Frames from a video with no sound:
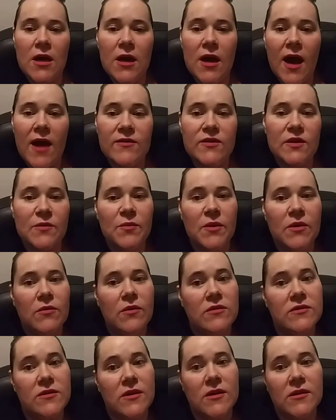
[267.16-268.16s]
I took my
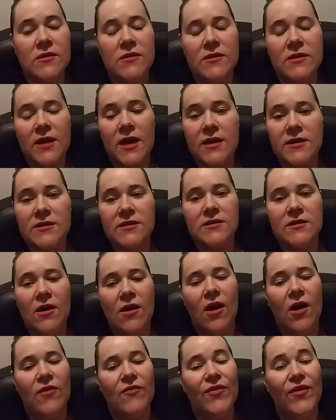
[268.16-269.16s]
rose-colored glasses
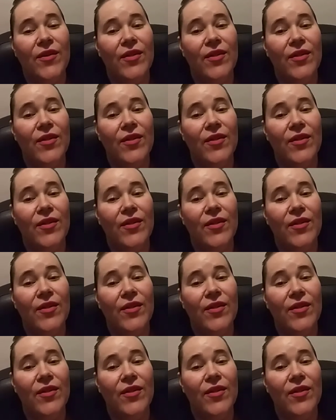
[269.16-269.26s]
off a